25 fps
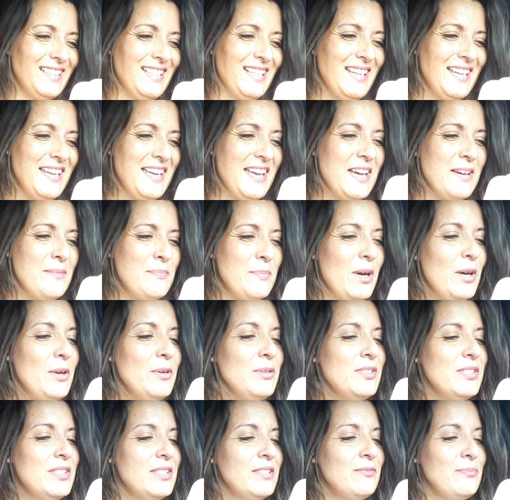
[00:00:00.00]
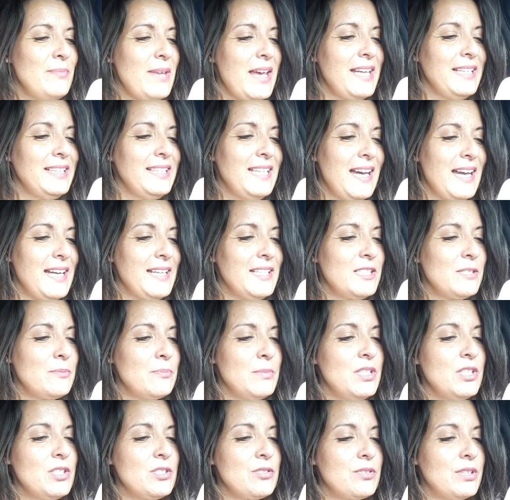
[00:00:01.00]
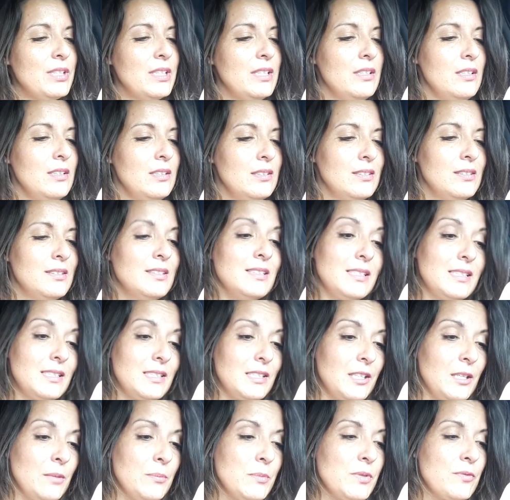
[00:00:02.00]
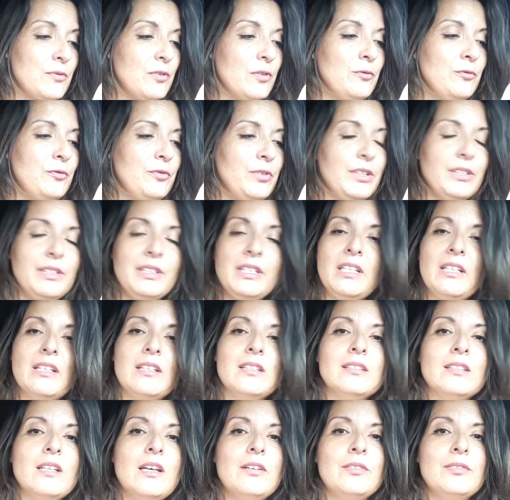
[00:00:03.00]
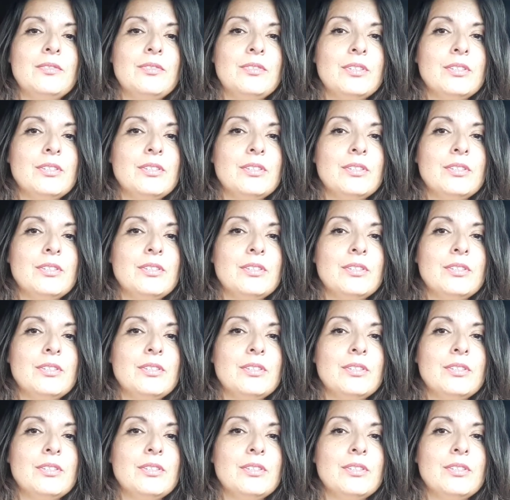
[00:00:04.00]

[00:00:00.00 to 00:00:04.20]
Most of mankind's misery stems from feeling unloved.